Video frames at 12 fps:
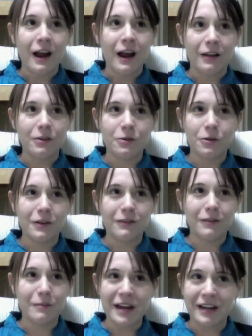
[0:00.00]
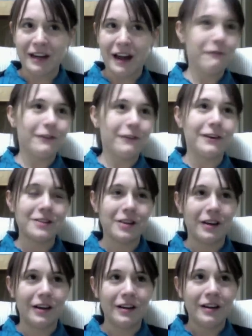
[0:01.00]
and you don't even make an effort
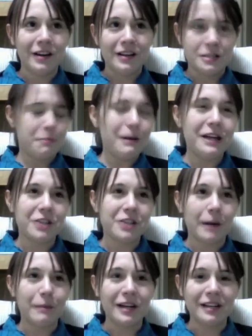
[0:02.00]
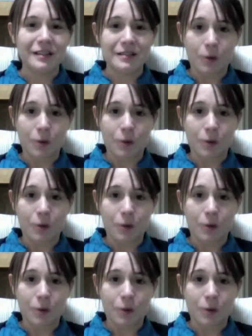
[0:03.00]
to speak Japanese.